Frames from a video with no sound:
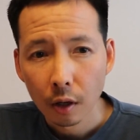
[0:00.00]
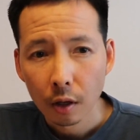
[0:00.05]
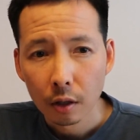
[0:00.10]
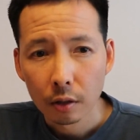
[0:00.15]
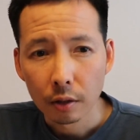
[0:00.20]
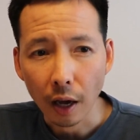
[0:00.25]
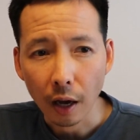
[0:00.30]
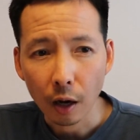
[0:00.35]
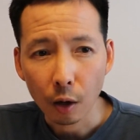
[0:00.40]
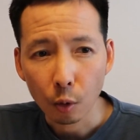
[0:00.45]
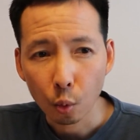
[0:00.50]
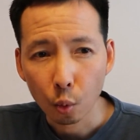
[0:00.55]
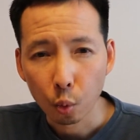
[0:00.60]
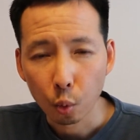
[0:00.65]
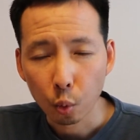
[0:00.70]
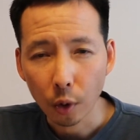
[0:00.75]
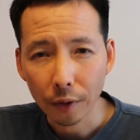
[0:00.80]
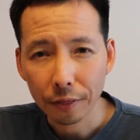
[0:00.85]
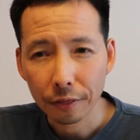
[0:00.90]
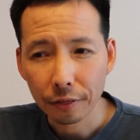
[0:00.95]
Now,
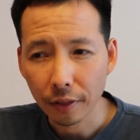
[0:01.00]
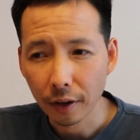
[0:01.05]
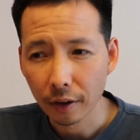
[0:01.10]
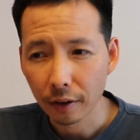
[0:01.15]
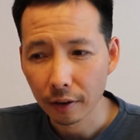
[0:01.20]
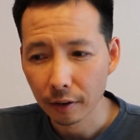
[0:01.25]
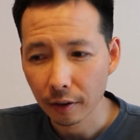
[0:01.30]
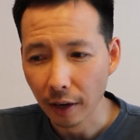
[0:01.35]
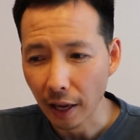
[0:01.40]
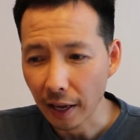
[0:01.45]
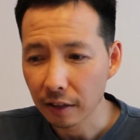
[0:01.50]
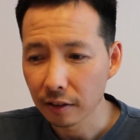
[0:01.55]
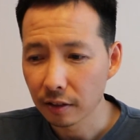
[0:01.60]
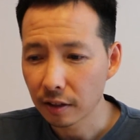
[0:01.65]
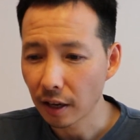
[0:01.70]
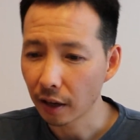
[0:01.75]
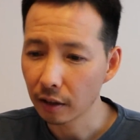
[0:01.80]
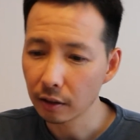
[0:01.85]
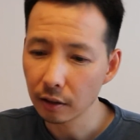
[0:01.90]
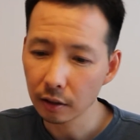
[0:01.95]
what they're
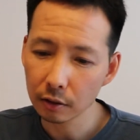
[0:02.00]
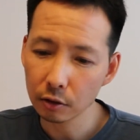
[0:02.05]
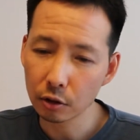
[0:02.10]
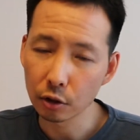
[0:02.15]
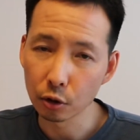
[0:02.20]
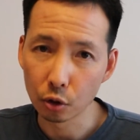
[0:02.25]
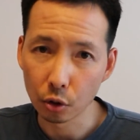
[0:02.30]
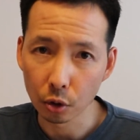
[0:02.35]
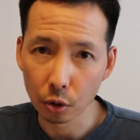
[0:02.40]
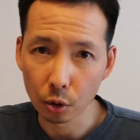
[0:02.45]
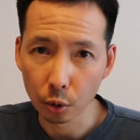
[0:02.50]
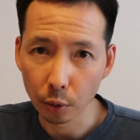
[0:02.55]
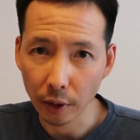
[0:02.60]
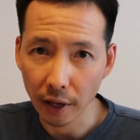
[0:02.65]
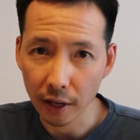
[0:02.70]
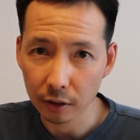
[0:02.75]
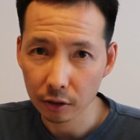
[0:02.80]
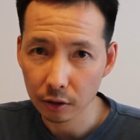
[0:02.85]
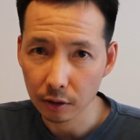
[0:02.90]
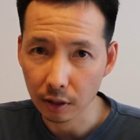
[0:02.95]
intending to do
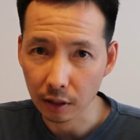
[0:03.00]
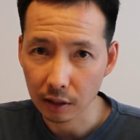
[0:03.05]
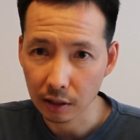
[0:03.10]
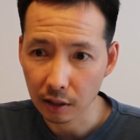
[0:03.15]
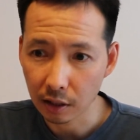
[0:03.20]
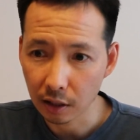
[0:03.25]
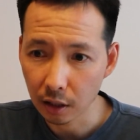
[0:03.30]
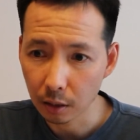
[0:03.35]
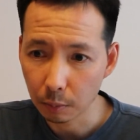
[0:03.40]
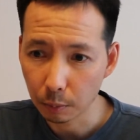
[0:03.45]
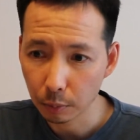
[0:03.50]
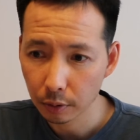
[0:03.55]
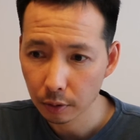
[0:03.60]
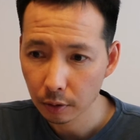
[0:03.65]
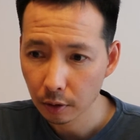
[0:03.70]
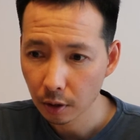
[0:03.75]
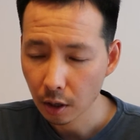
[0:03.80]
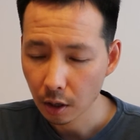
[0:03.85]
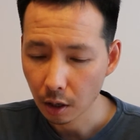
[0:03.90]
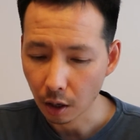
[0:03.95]
is to keep
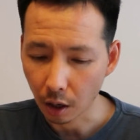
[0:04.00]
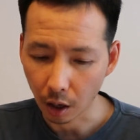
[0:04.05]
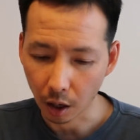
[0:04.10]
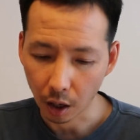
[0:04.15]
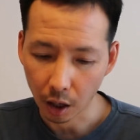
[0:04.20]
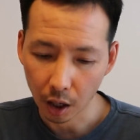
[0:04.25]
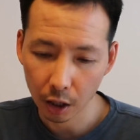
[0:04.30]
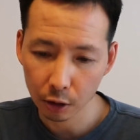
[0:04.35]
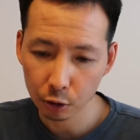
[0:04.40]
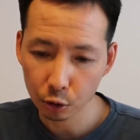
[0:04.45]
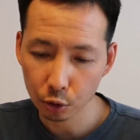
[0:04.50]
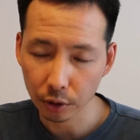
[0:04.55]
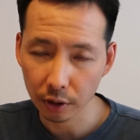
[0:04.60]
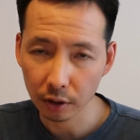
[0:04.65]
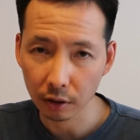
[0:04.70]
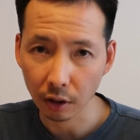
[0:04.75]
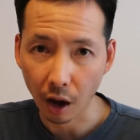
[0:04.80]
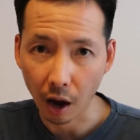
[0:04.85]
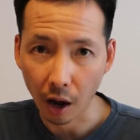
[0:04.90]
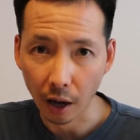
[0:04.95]

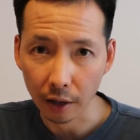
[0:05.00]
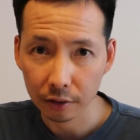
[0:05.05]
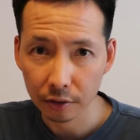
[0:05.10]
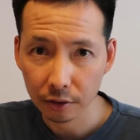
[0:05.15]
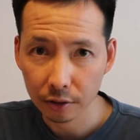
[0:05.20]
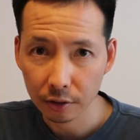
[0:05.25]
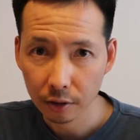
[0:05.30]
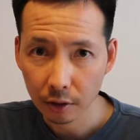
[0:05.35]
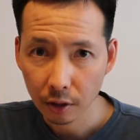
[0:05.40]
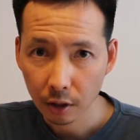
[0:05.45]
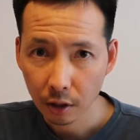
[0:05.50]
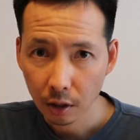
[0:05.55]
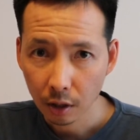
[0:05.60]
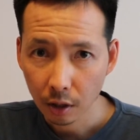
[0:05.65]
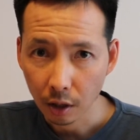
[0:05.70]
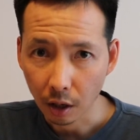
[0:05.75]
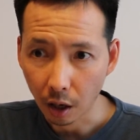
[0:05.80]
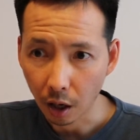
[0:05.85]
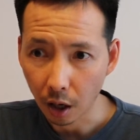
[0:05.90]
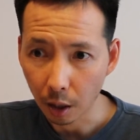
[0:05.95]
100 lots
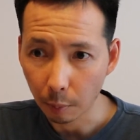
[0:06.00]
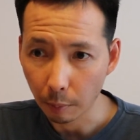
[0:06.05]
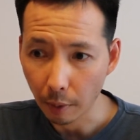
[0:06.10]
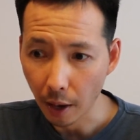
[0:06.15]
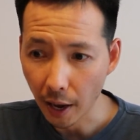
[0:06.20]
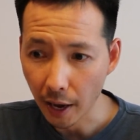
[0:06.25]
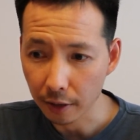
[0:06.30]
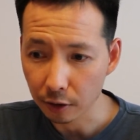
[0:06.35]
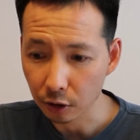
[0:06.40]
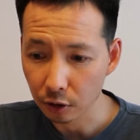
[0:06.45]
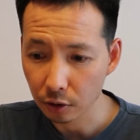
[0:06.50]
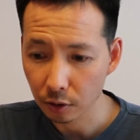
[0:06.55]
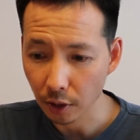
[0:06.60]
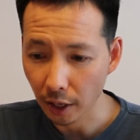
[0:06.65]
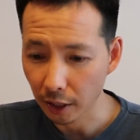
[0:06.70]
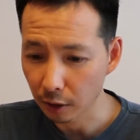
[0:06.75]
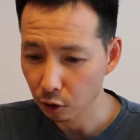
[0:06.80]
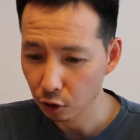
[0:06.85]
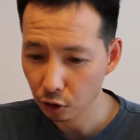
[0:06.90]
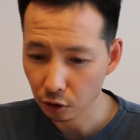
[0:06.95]

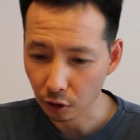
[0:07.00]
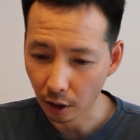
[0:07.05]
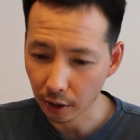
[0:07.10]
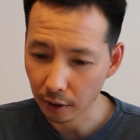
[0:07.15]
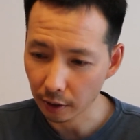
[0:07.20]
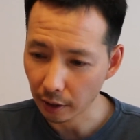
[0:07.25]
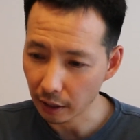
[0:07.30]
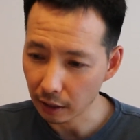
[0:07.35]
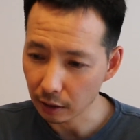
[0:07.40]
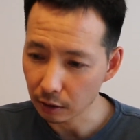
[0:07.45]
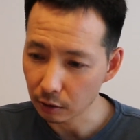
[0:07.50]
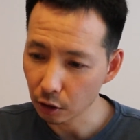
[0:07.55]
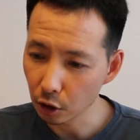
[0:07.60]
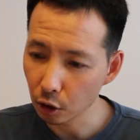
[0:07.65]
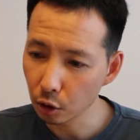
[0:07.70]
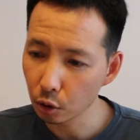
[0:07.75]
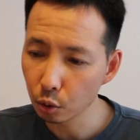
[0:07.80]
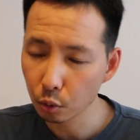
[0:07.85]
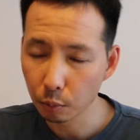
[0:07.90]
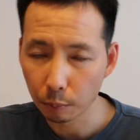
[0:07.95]
and start a
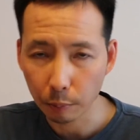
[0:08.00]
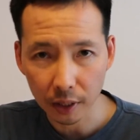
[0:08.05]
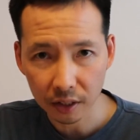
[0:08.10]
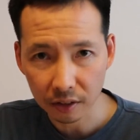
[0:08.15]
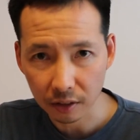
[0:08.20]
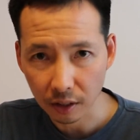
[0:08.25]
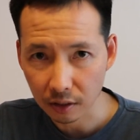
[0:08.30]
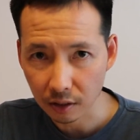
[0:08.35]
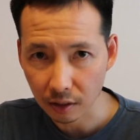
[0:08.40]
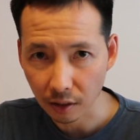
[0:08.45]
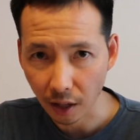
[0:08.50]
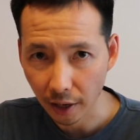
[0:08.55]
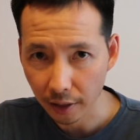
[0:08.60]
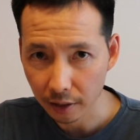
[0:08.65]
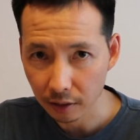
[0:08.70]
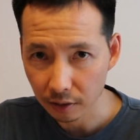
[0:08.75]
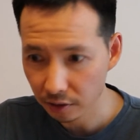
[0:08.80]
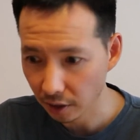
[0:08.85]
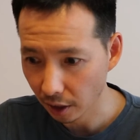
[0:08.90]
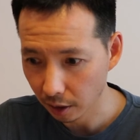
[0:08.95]
new business
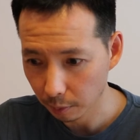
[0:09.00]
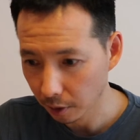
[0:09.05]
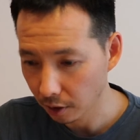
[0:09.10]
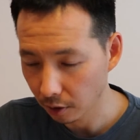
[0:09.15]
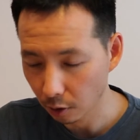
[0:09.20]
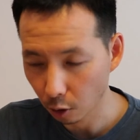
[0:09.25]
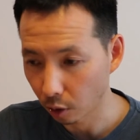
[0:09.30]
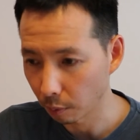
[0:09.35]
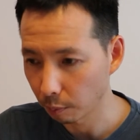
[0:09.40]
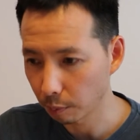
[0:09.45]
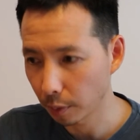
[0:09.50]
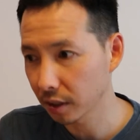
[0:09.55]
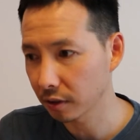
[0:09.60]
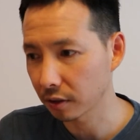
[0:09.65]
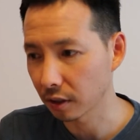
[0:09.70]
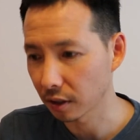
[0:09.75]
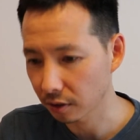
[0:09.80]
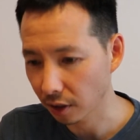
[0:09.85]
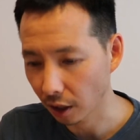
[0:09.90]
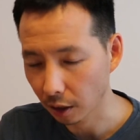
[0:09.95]
line segment or
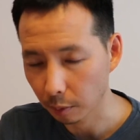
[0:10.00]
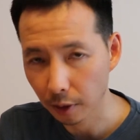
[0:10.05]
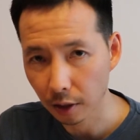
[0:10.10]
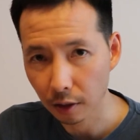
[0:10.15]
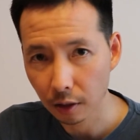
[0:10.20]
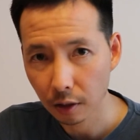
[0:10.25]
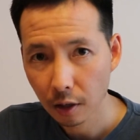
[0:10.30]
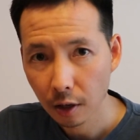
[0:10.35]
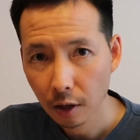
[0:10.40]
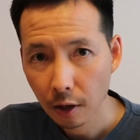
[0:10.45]
business segment.